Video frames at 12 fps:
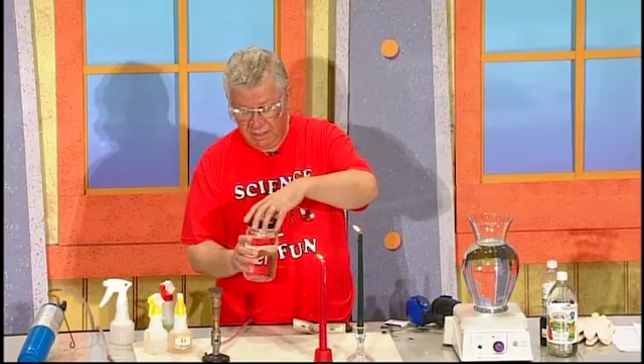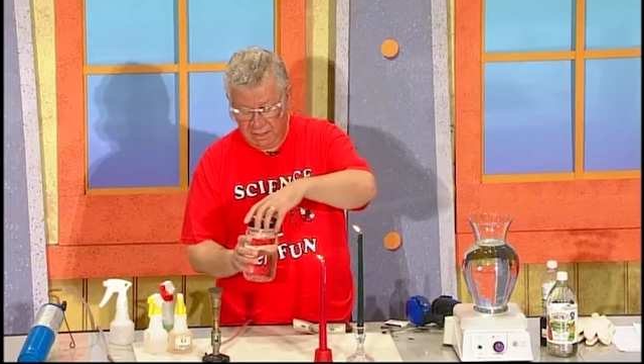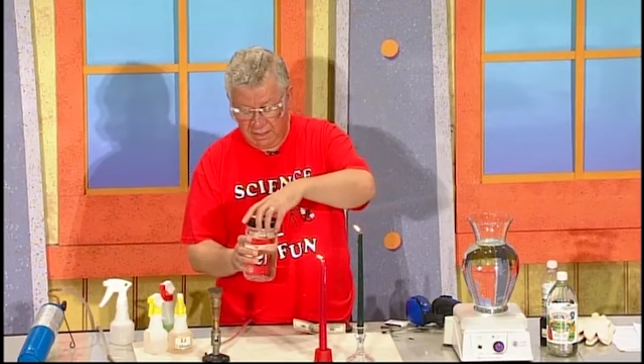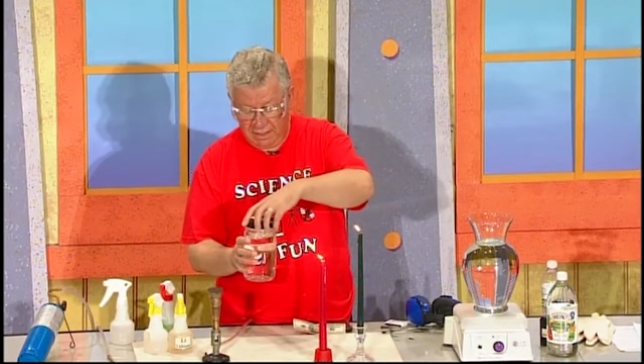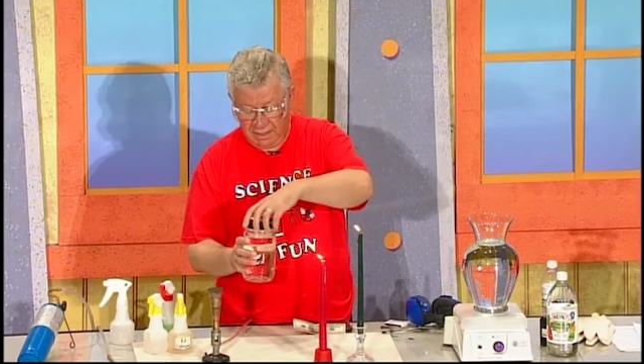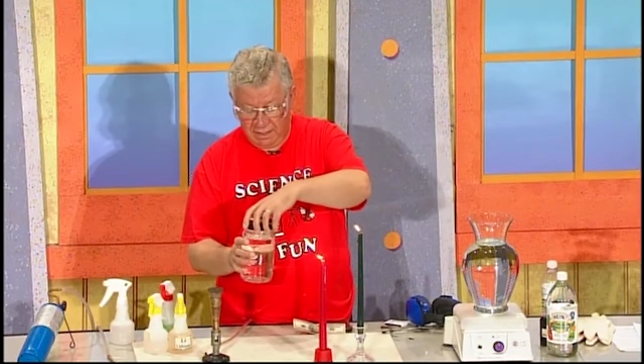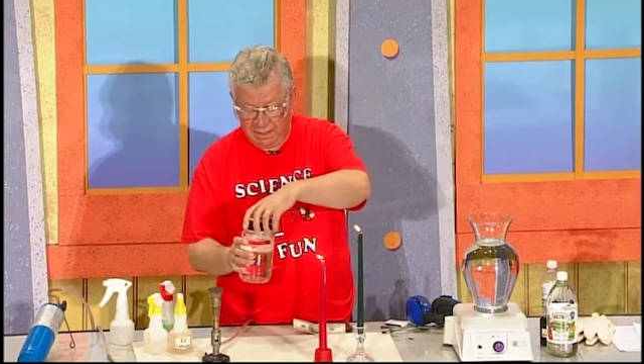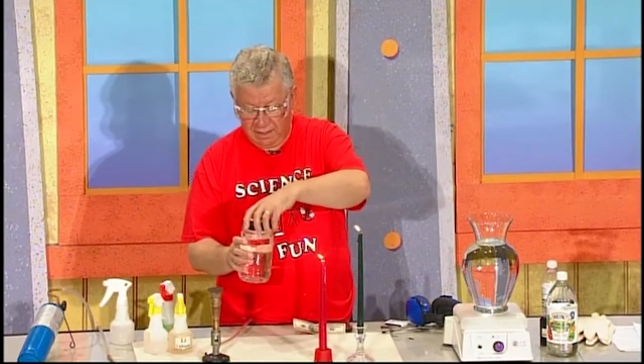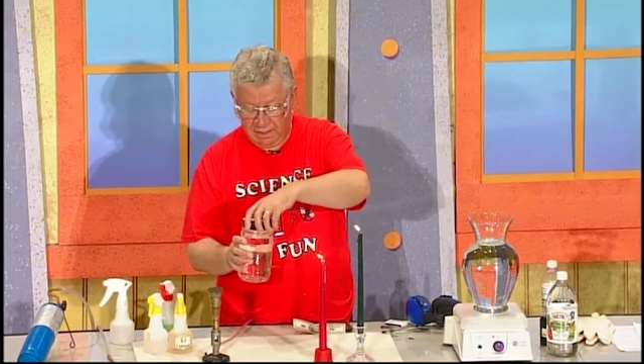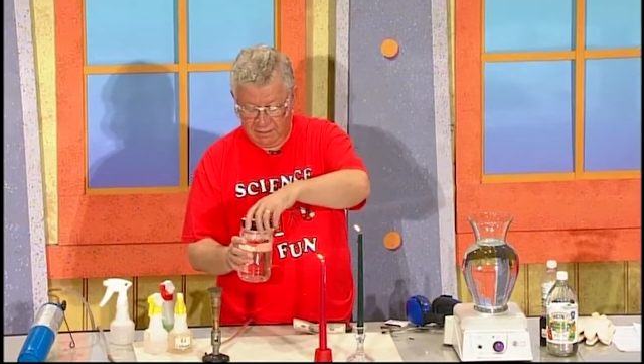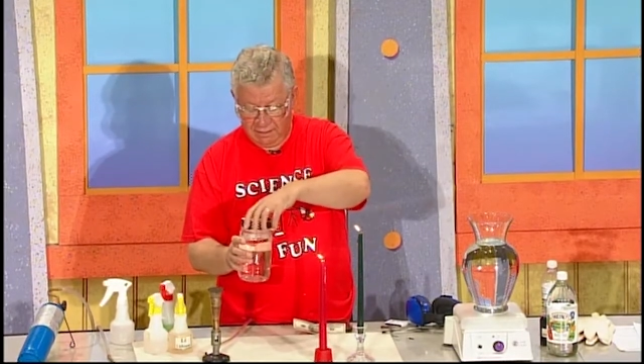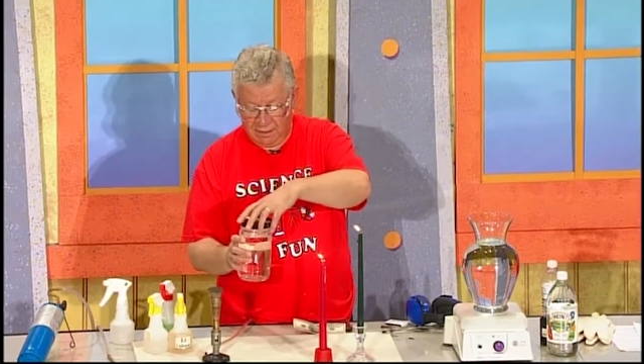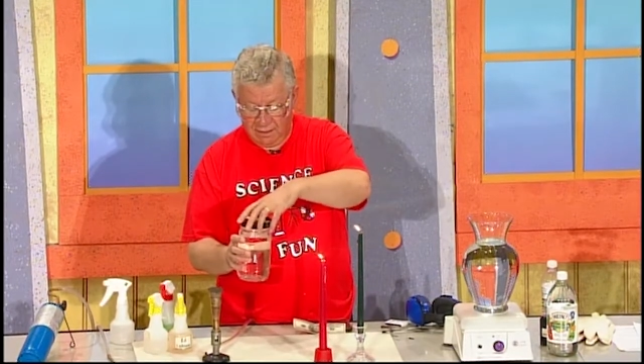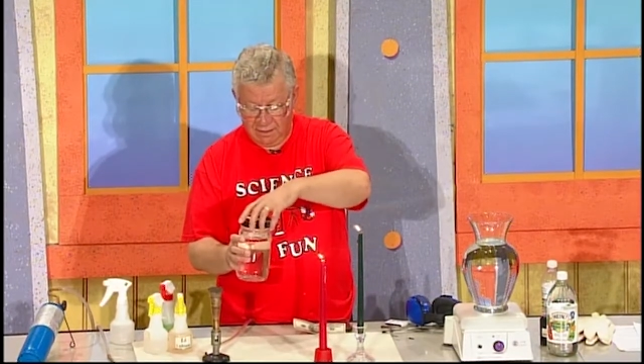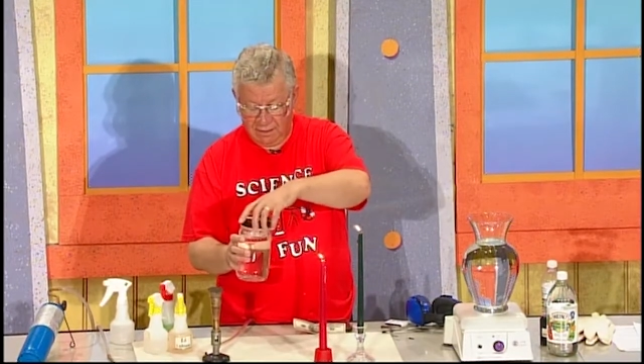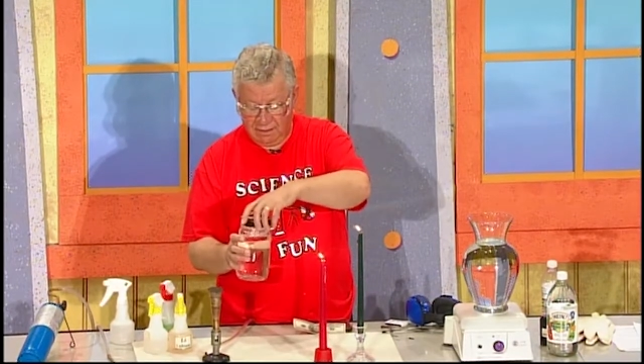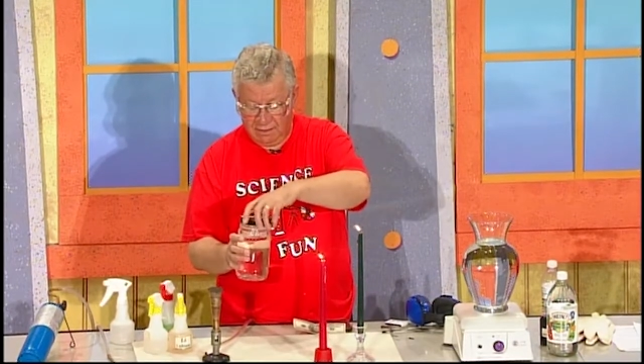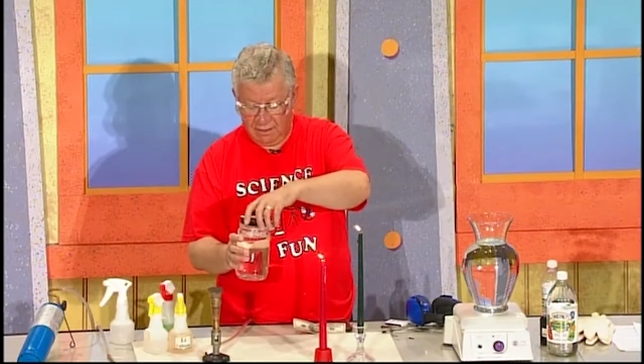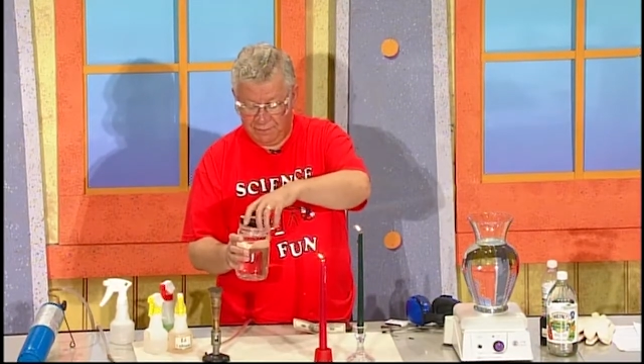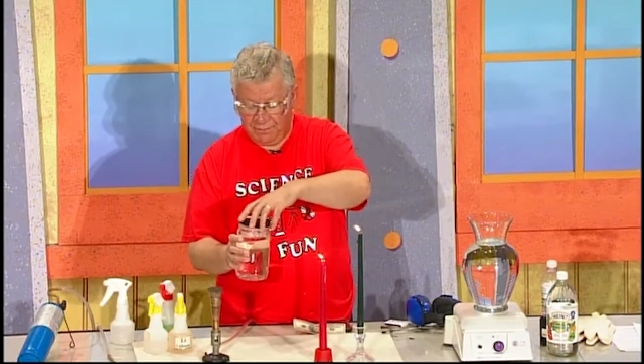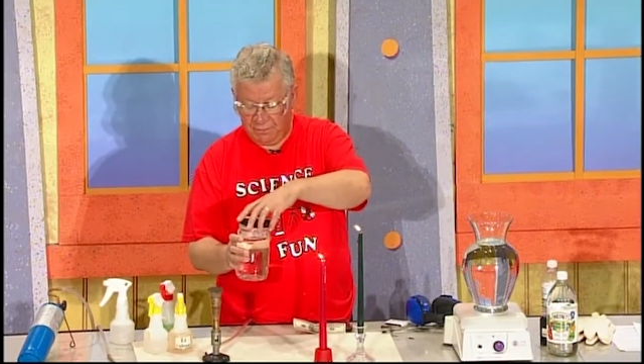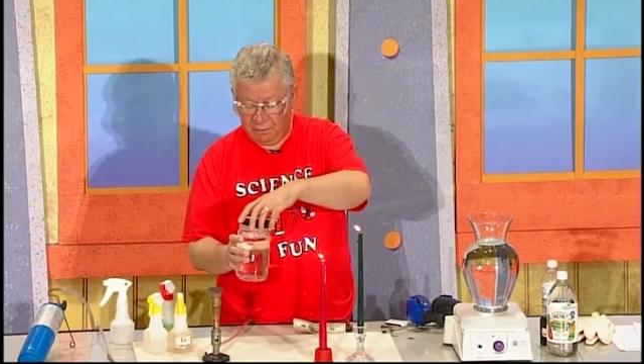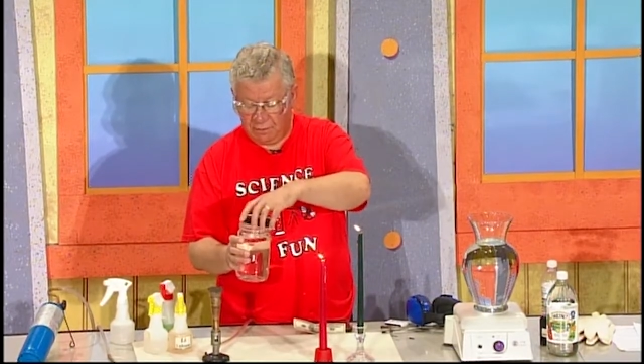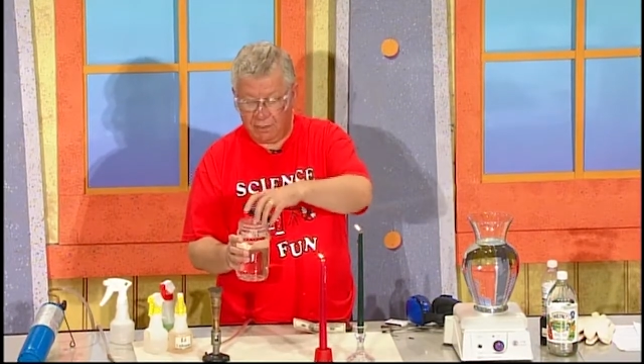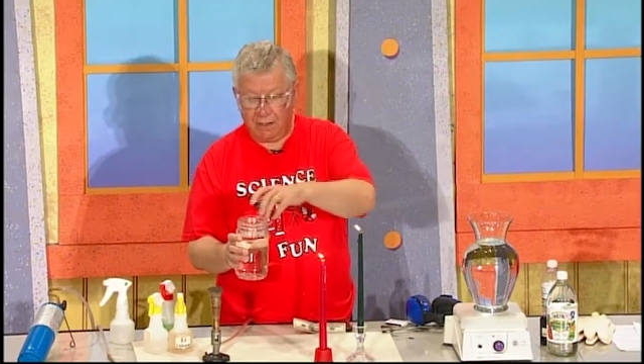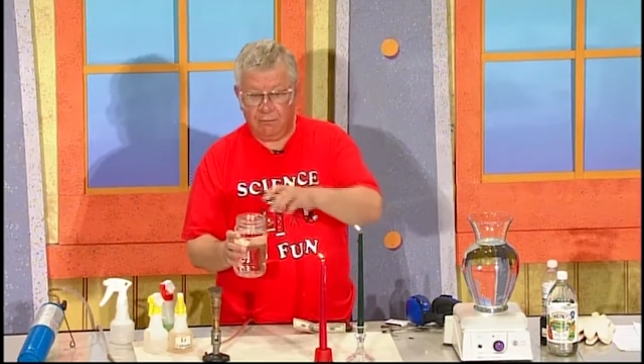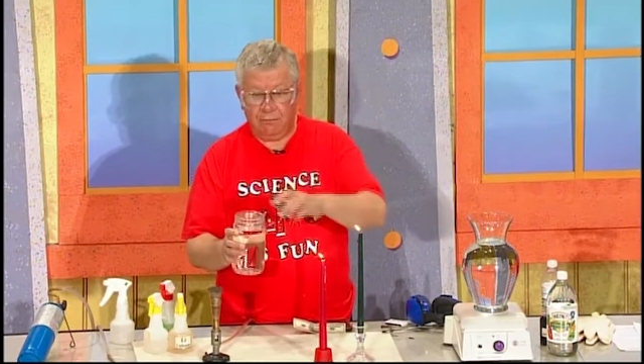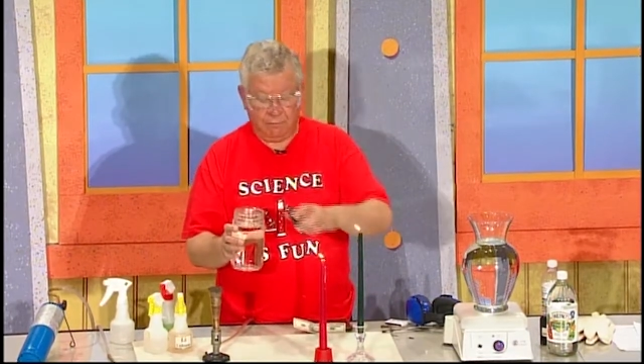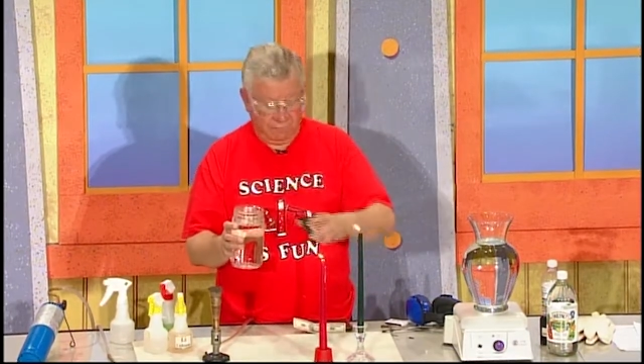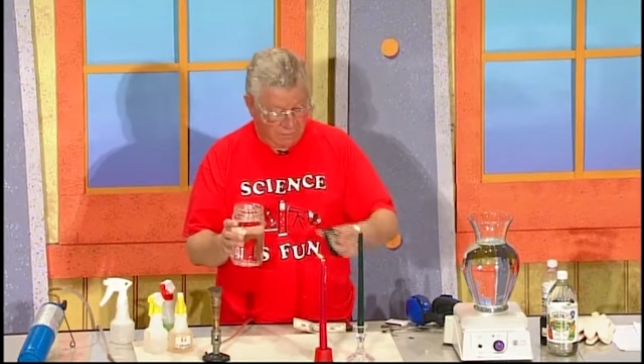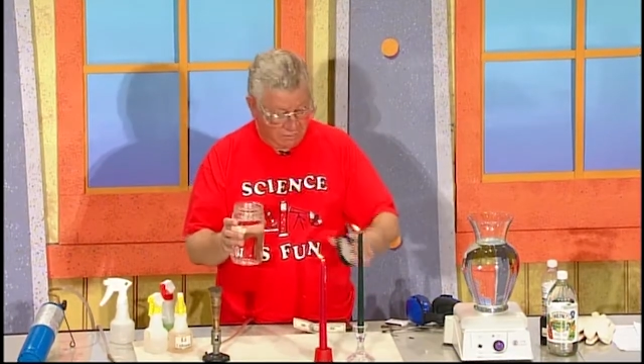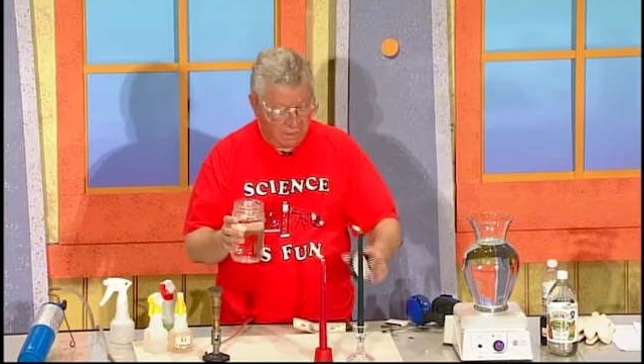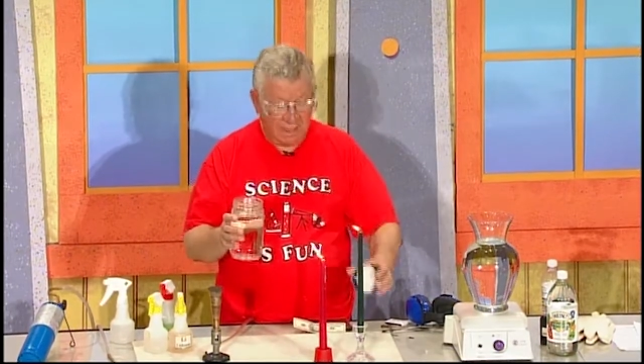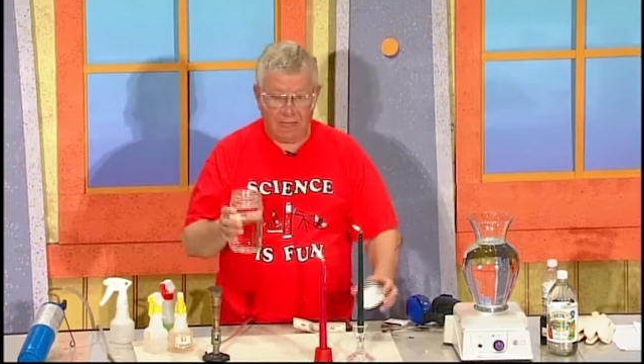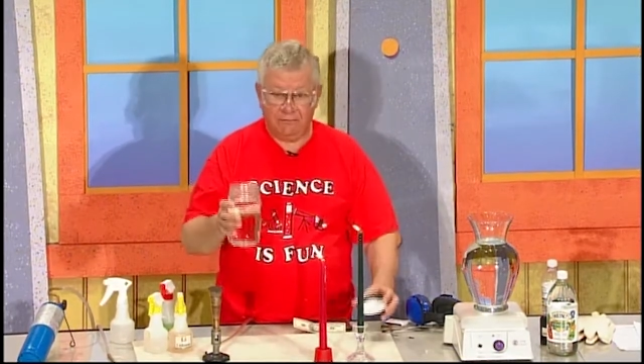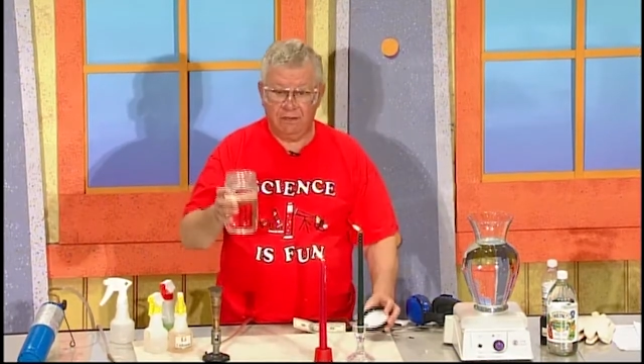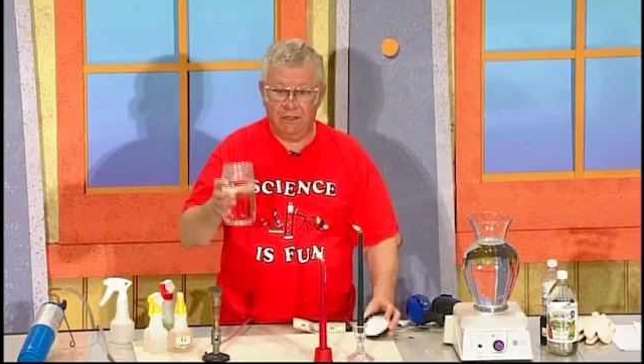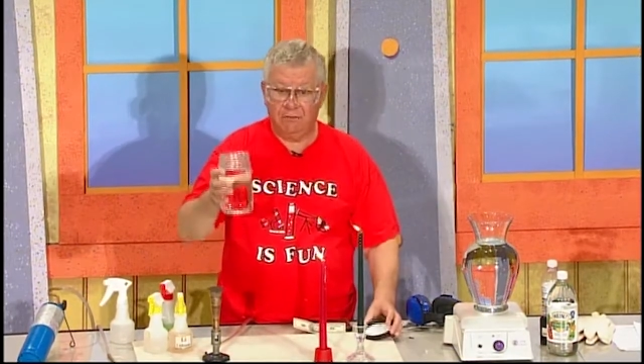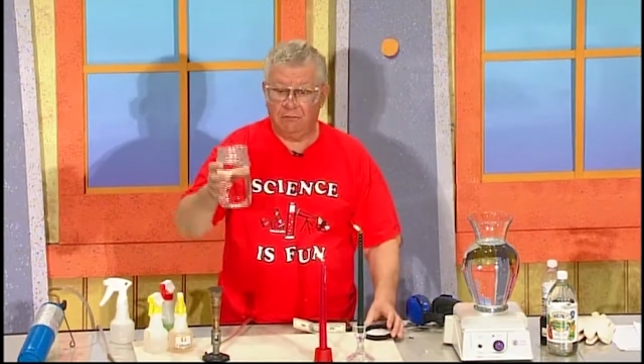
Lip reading: and what do I have in here?